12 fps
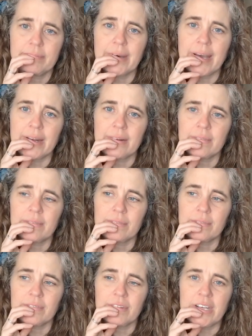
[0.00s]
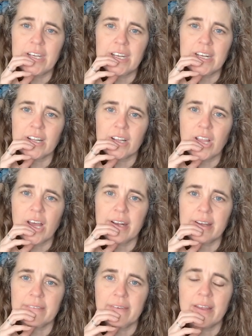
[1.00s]
But I needed a lot
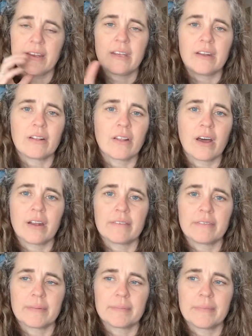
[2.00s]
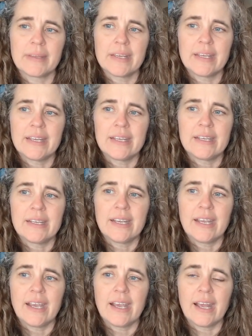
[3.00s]
of them.
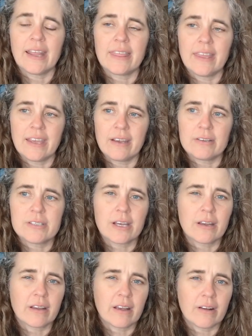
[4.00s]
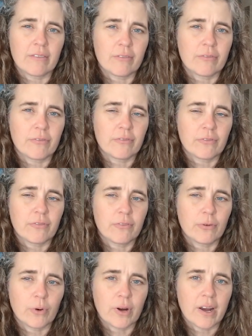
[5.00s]
I think it was like
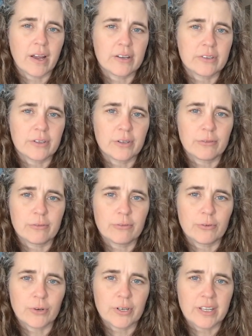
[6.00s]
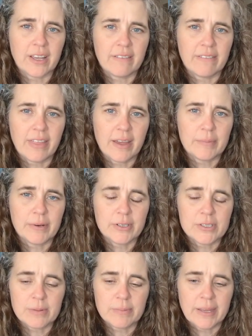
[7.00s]
440 of them
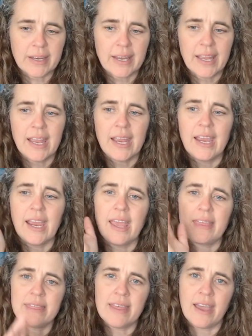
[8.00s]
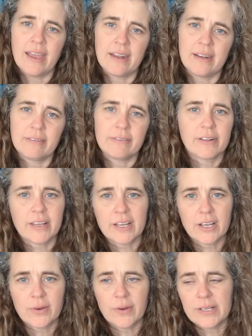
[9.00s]
or something. And then for like
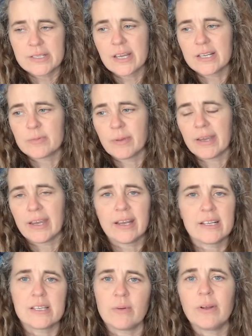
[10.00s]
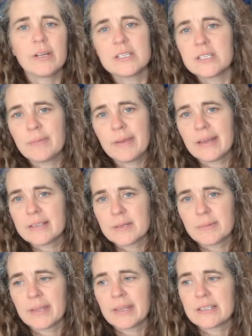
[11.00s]
a queen size blanket, because I wanted it to be
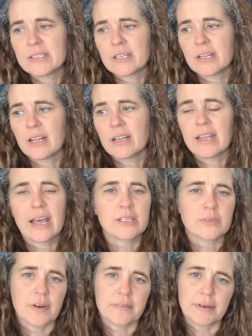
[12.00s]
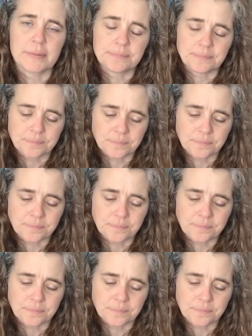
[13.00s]
something that's going to last forever.